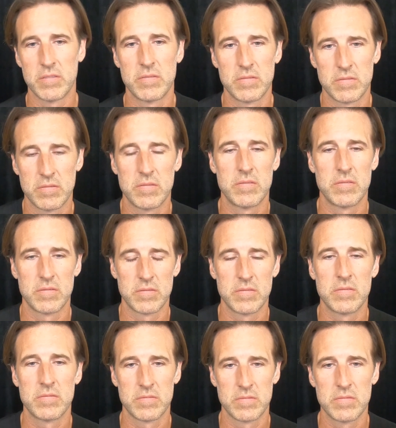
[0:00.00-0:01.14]
we have so, we
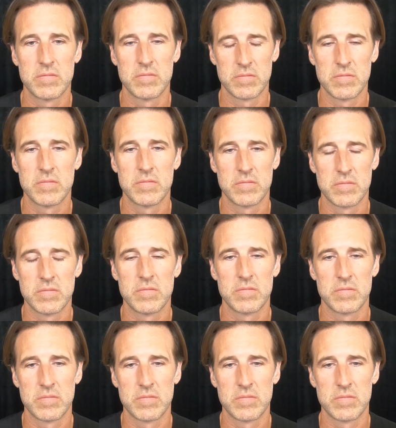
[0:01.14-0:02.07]
have so much solar